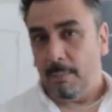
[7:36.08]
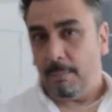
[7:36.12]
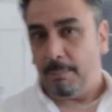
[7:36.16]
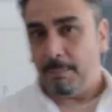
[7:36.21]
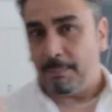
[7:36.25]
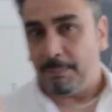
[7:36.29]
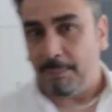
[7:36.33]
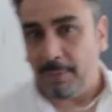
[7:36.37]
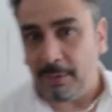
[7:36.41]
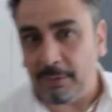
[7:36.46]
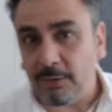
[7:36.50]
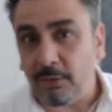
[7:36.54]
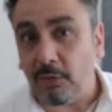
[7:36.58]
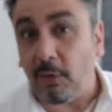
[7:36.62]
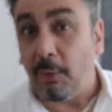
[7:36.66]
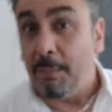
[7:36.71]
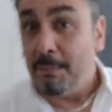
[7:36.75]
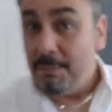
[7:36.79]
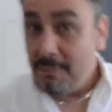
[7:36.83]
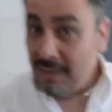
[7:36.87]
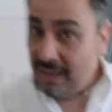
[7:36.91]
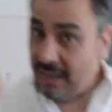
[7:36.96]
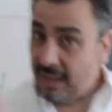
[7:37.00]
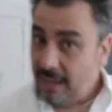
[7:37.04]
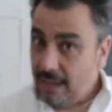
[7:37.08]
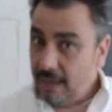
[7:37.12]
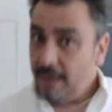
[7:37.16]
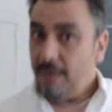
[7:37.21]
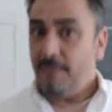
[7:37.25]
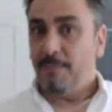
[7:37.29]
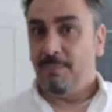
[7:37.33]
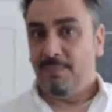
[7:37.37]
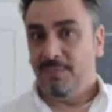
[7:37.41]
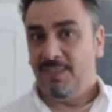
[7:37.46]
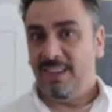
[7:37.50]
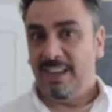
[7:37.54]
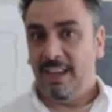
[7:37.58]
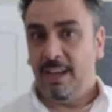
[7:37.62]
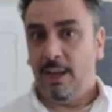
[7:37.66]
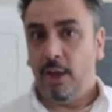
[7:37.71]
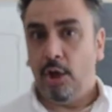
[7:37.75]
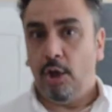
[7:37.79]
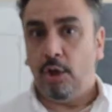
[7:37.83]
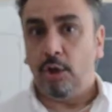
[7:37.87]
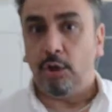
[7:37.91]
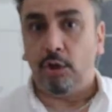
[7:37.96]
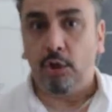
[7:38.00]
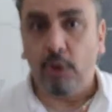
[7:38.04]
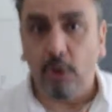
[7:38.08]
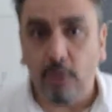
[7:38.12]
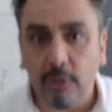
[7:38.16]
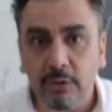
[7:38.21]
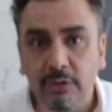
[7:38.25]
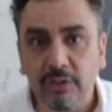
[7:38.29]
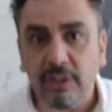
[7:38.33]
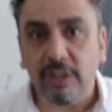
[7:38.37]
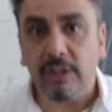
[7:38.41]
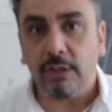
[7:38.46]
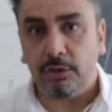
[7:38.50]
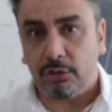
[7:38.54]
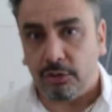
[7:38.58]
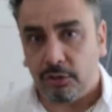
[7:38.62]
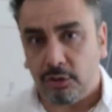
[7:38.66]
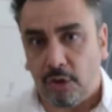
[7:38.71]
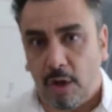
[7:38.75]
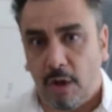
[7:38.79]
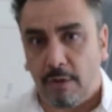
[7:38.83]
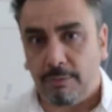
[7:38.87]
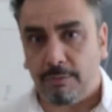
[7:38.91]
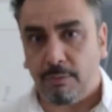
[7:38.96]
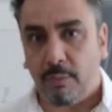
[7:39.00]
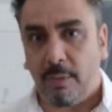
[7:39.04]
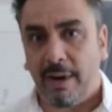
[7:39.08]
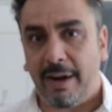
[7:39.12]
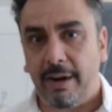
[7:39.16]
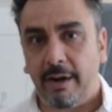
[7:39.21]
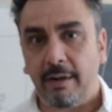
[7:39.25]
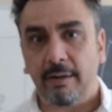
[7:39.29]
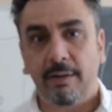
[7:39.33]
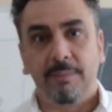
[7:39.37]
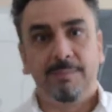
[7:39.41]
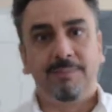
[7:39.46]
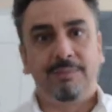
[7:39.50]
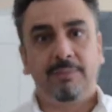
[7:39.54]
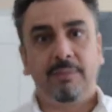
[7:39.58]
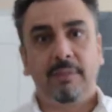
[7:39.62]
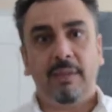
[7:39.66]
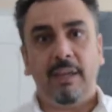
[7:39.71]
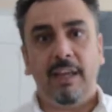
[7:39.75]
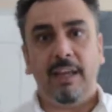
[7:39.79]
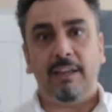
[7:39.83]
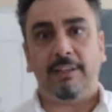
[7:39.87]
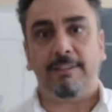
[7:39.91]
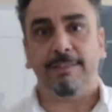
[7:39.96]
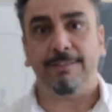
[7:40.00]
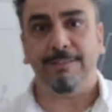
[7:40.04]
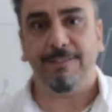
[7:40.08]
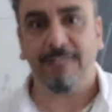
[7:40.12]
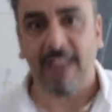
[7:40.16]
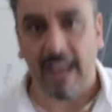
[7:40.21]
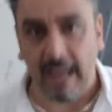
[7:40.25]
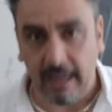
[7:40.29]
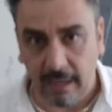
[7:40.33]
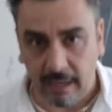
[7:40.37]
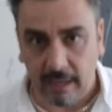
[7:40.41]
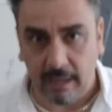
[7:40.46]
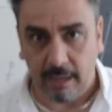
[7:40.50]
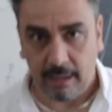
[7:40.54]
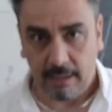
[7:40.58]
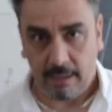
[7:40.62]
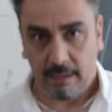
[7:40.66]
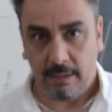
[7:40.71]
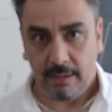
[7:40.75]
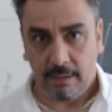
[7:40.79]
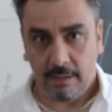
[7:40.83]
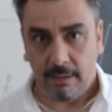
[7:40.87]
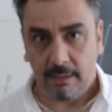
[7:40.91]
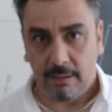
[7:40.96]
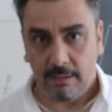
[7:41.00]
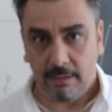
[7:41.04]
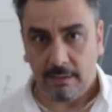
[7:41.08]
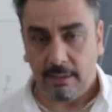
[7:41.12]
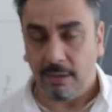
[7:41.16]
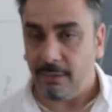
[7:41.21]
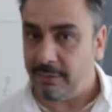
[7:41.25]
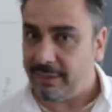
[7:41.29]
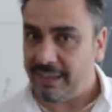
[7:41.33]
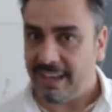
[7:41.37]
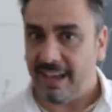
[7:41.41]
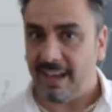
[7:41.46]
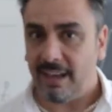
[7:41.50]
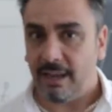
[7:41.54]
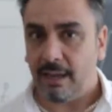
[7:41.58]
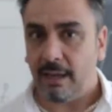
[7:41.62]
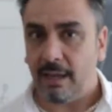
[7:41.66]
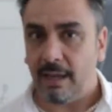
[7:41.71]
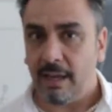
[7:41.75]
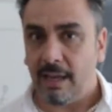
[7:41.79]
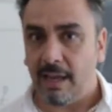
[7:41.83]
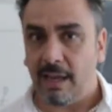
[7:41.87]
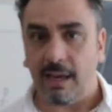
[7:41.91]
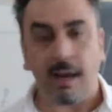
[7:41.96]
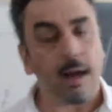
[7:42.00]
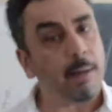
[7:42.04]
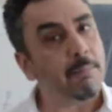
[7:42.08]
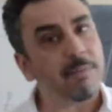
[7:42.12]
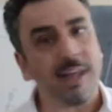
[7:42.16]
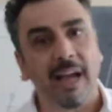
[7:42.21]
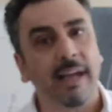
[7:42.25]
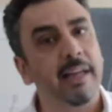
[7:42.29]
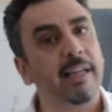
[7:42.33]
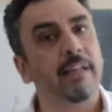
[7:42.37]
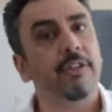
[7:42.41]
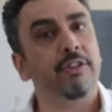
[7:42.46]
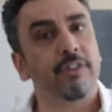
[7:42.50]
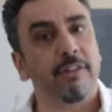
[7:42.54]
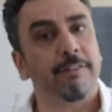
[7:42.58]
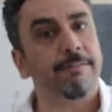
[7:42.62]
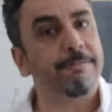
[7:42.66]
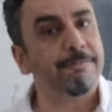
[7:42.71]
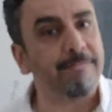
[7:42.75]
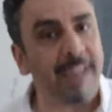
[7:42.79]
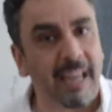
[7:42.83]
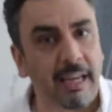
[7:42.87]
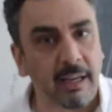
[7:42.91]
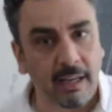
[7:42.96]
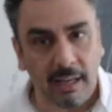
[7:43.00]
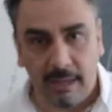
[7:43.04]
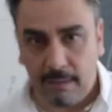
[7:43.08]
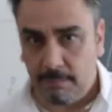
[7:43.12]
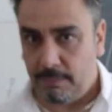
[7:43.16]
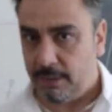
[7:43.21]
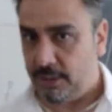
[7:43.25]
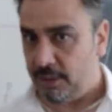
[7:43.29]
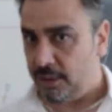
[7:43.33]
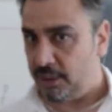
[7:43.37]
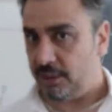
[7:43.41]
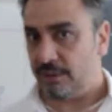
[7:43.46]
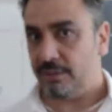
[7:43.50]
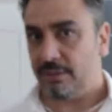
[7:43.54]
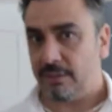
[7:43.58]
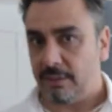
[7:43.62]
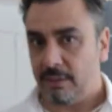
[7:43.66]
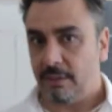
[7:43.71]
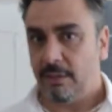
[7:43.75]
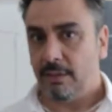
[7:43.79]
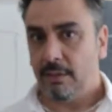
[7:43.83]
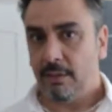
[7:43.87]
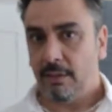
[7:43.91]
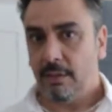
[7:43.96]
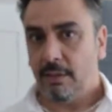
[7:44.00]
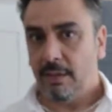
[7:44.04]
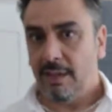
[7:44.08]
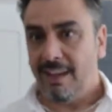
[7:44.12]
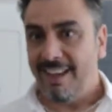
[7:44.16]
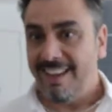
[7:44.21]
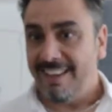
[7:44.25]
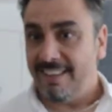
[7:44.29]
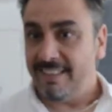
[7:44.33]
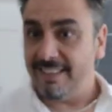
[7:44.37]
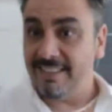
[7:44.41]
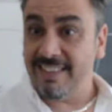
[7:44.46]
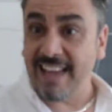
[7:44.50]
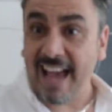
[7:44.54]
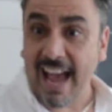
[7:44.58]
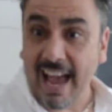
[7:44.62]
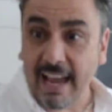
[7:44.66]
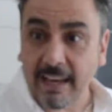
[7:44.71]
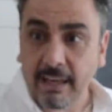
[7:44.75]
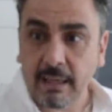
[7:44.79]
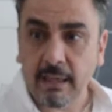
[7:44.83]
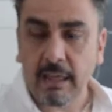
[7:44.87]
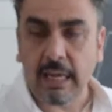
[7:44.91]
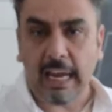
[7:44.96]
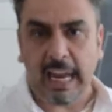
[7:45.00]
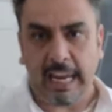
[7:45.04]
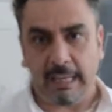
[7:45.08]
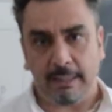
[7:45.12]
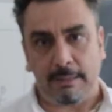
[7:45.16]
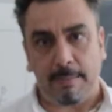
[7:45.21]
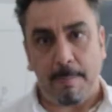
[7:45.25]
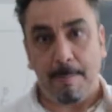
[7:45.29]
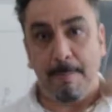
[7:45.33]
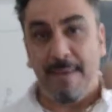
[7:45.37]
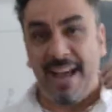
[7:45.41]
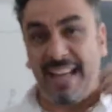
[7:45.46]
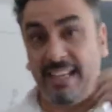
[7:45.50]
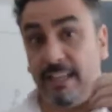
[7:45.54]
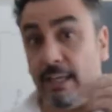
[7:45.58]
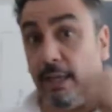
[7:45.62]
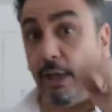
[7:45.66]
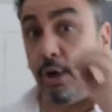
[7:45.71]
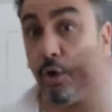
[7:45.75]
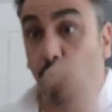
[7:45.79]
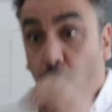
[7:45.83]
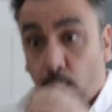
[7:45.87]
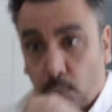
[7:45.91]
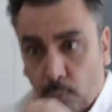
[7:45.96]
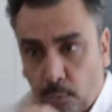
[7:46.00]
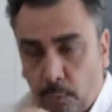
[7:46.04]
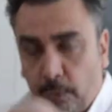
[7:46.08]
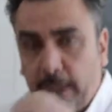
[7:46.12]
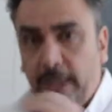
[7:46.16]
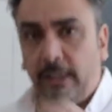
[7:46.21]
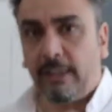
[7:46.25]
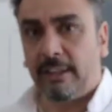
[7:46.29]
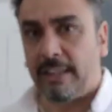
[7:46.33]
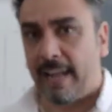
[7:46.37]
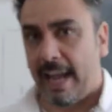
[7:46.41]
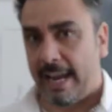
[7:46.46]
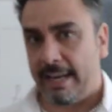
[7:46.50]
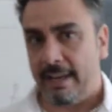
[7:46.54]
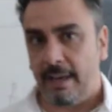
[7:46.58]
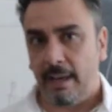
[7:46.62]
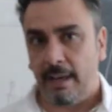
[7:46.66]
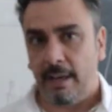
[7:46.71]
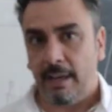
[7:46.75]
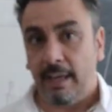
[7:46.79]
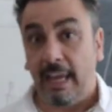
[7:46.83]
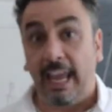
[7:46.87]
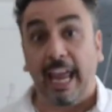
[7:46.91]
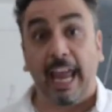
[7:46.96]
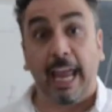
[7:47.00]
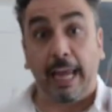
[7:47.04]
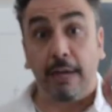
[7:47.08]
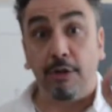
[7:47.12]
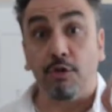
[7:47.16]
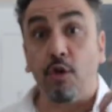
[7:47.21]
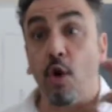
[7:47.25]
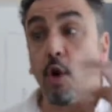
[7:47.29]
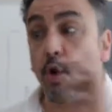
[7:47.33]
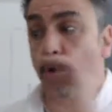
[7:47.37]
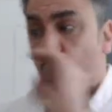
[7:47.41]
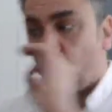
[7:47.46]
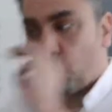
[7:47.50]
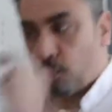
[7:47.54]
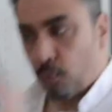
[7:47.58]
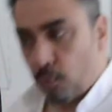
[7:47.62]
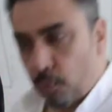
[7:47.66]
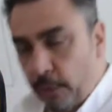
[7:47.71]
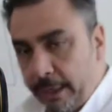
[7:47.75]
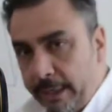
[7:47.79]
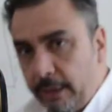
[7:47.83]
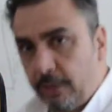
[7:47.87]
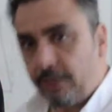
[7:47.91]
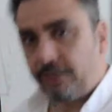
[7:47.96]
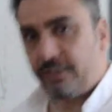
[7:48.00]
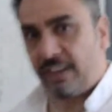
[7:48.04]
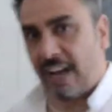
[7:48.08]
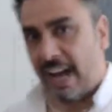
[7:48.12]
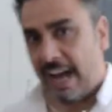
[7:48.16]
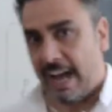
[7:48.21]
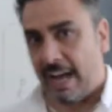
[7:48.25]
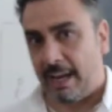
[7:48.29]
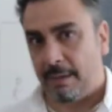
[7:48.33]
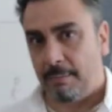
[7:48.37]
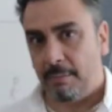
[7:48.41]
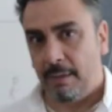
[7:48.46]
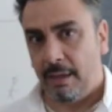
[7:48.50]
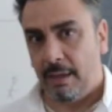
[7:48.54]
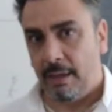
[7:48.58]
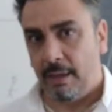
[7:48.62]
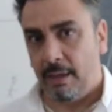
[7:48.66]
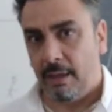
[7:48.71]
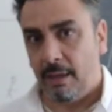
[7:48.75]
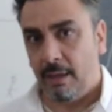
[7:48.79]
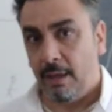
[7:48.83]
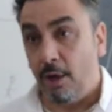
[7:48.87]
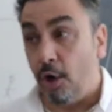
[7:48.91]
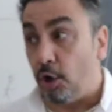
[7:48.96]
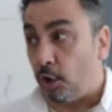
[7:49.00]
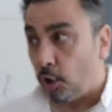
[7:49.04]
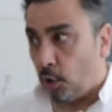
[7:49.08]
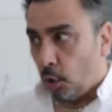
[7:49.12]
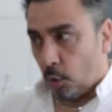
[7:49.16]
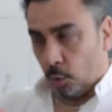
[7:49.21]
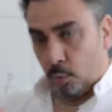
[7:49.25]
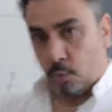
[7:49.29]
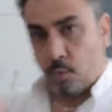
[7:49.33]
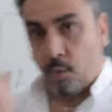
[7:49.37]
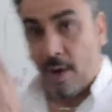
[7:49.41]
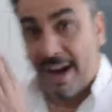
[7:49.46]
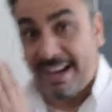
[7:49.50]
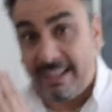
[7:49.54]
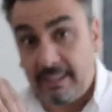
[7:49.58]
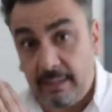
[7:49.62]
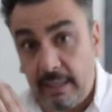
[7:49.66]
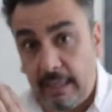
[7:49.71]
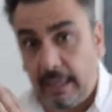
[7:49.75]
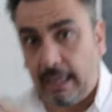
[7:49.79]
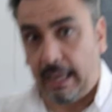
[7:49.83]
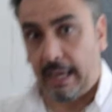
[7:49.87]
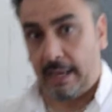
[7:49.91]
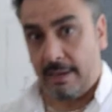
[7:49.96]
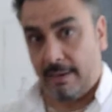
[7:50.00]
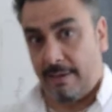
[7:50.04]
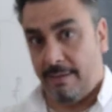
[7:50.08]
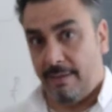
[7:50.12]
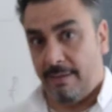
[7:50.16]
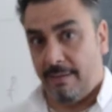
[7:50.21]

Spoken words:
But to me, using software is fake, okay? And I'm not into fake images. That is bending real light in real time, correcting it